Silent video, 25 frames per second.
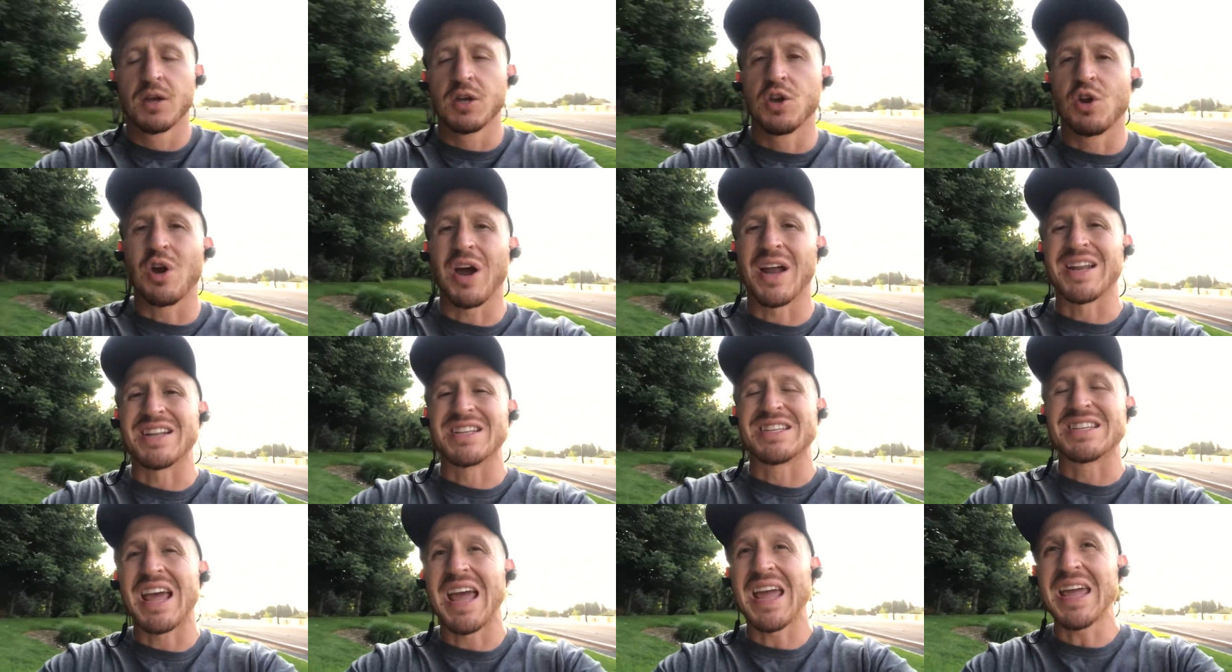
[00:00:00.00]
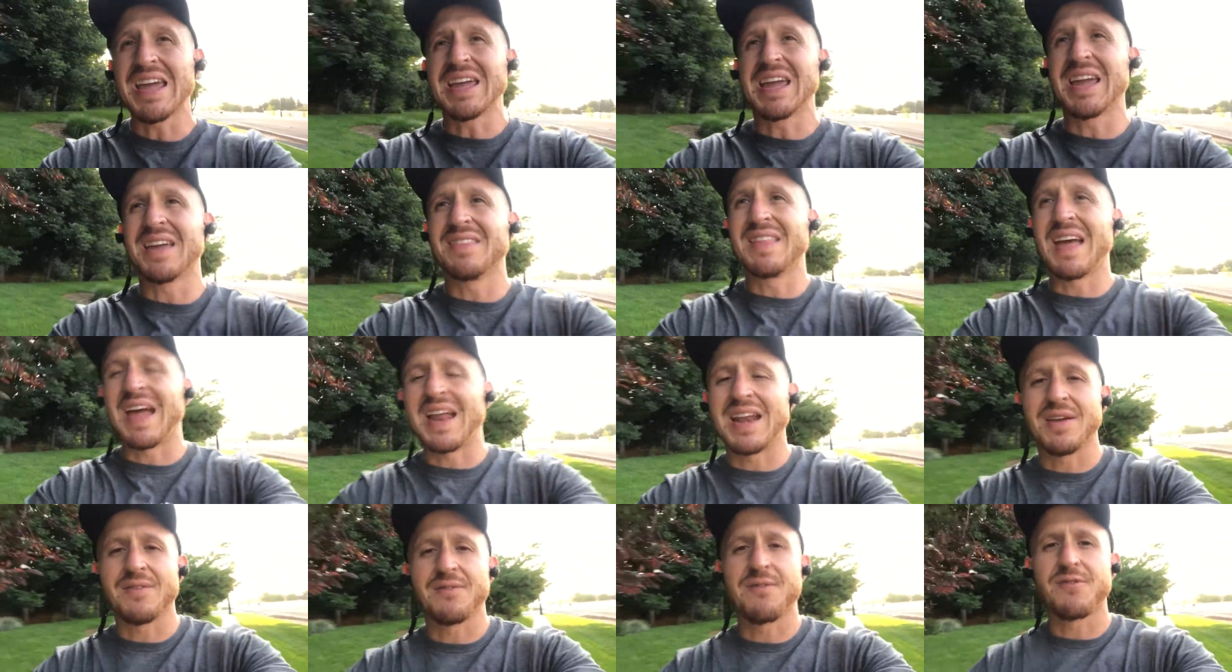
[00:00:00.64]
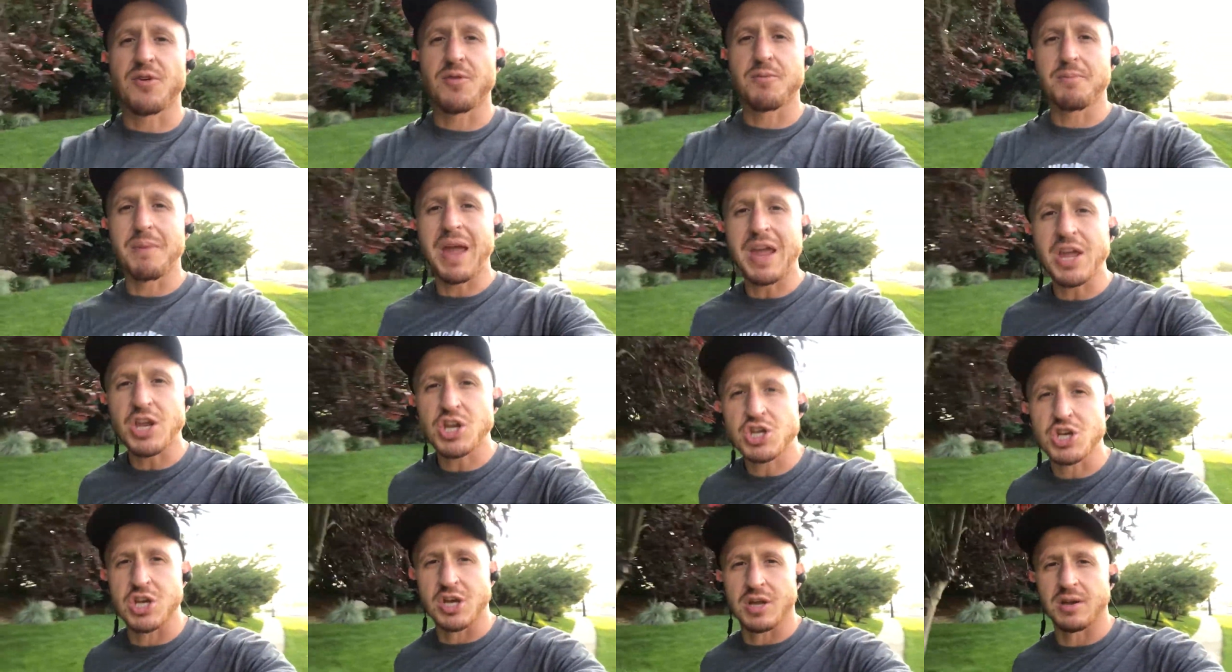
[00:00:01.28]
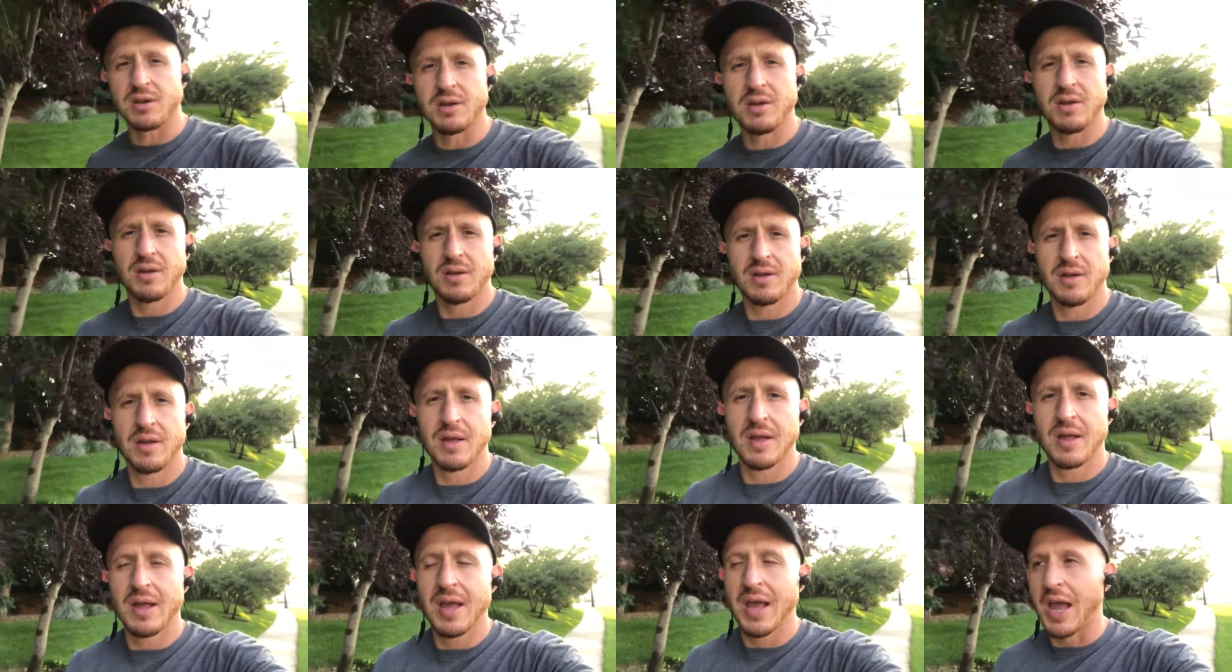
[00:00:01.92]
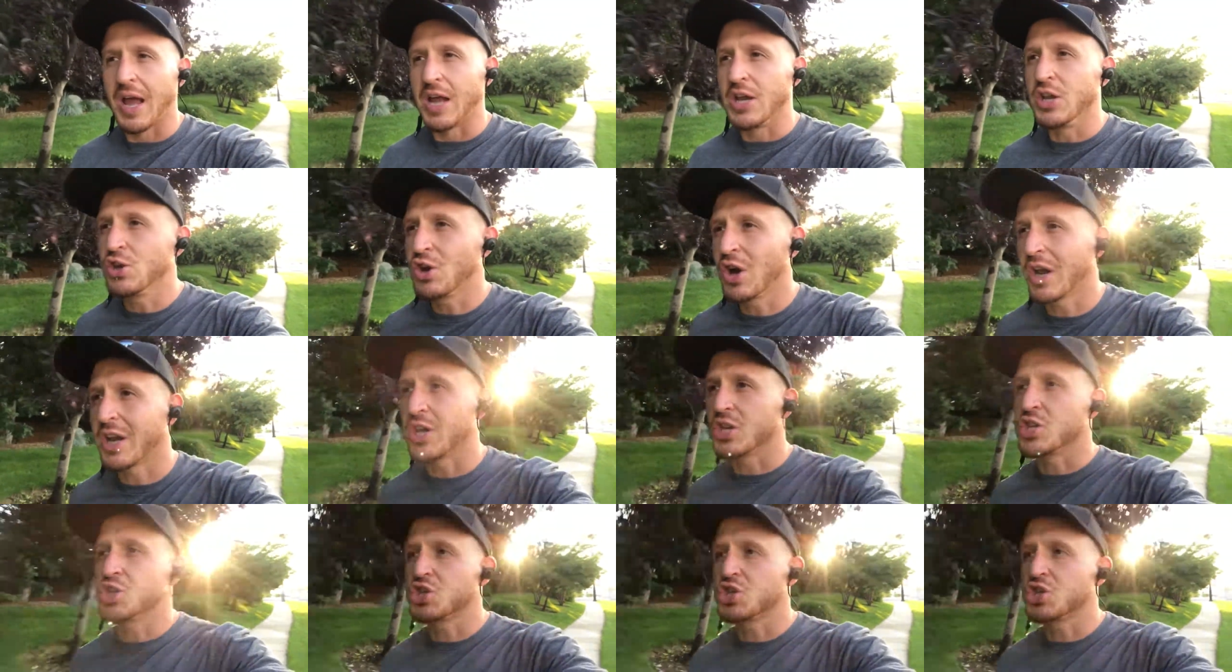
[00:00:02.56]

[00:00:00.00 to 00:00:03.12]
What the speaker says: You got to take in that information and you got to